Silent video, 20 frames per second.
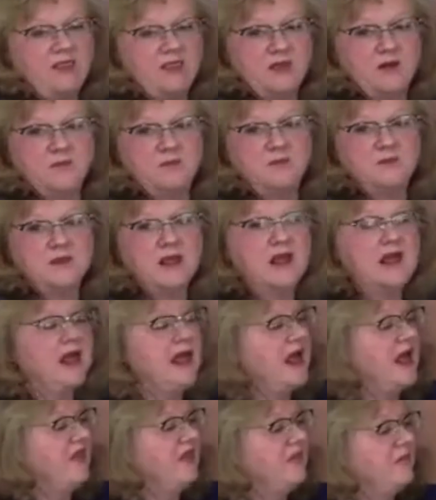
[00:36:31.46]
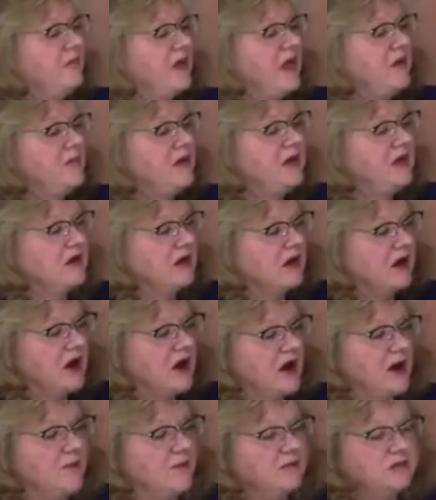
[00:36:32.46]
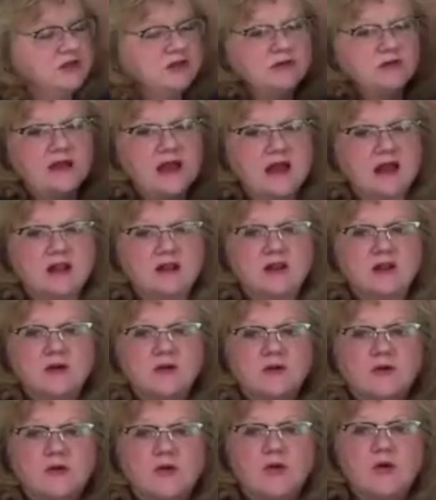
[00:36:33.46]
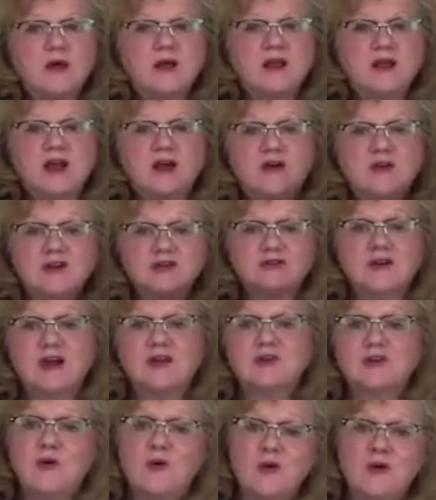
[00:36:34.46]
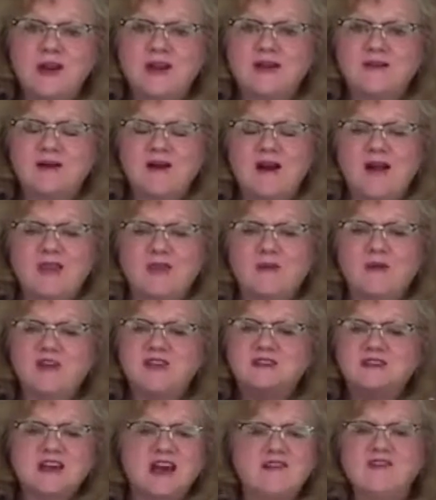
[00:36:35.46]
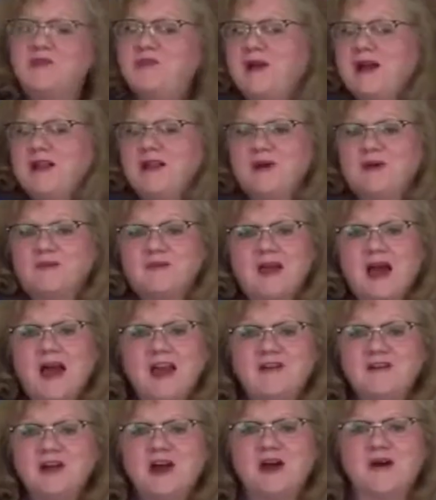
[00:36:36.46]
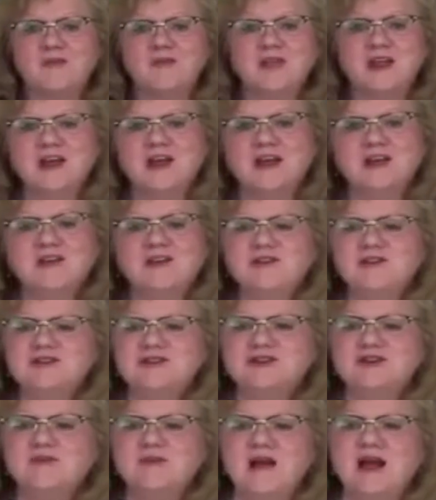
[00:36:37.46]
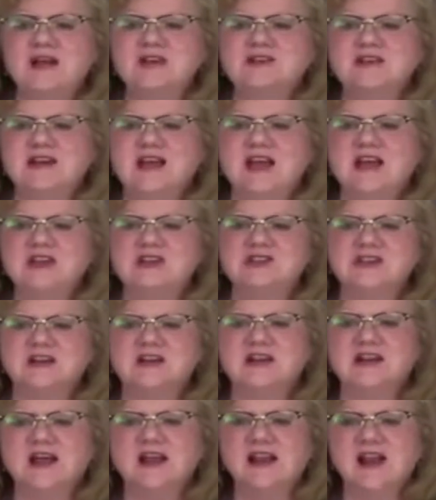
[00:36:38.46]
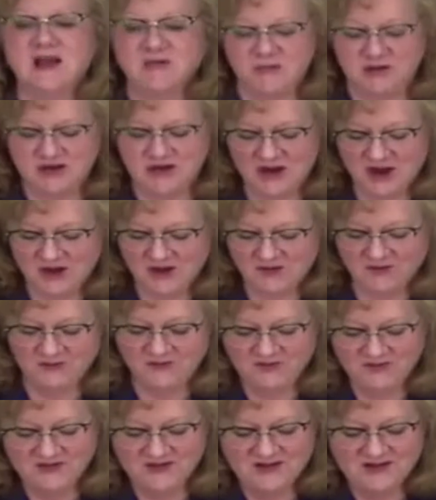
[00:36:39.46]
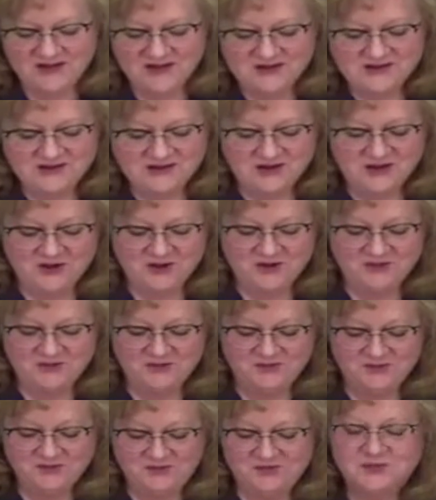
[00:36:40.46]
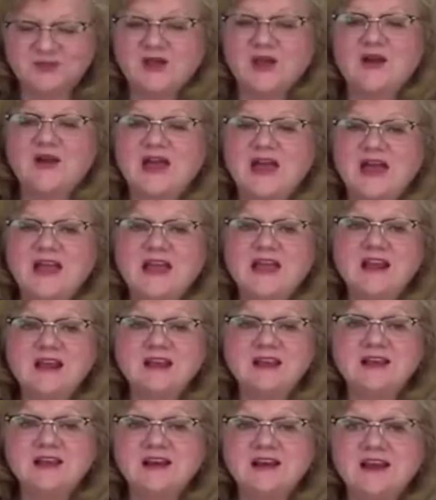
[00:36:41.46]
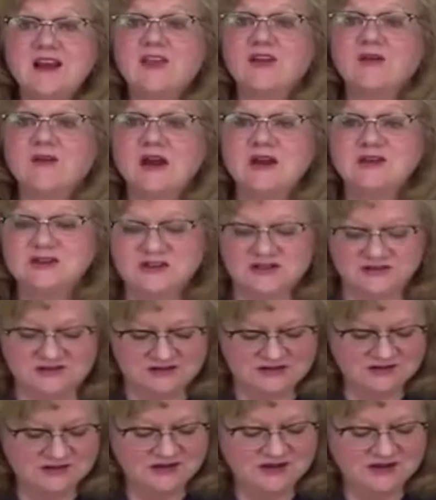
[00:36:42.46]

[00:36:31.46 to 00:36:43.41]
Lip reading: them and then maybe do like a little cording, a crisscross cording on them on the side of a pillow. I don't know. Use your imagination and let me know. So, okay, any other questions?